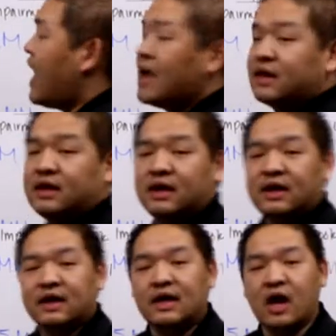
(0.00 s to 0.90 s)
and
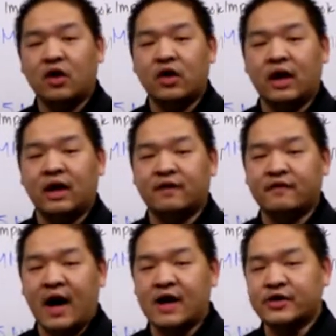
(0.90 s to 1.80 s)
the carrying
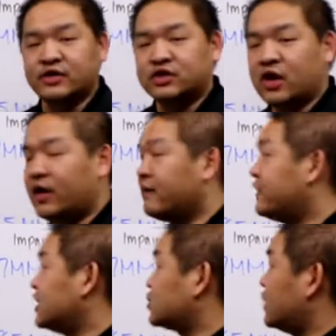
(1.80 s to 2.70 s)
value. So
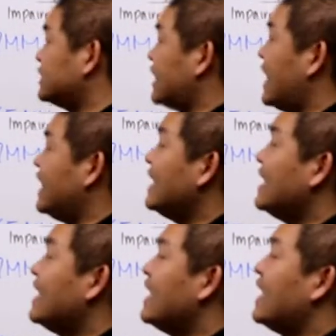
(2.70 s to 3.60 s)
if this was a
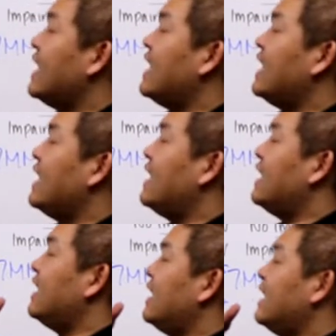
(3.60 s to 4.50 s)

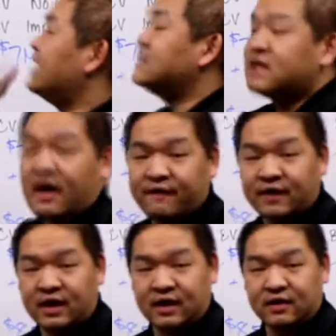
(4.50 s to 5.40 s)

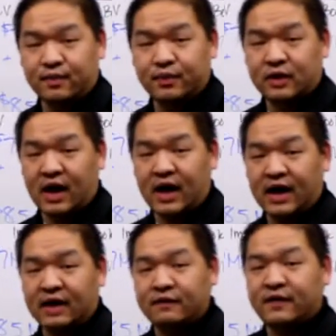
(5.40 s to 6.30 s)
indefinite,
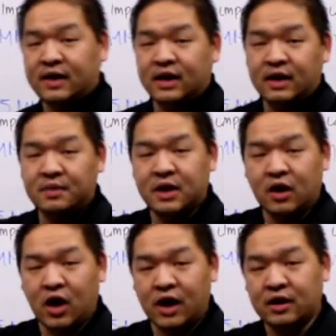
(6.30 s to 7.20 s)
okay, infinity and
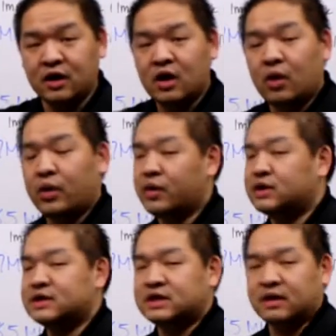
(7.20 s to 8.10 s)
beyond, we
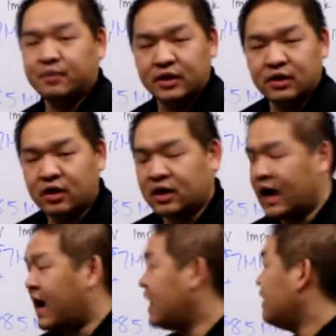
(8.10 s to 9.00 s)
would simply look
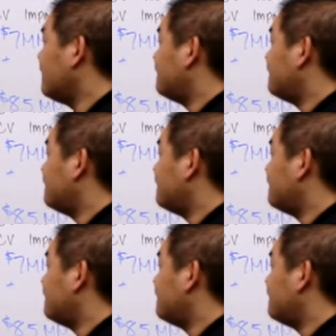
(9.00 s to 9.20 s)
at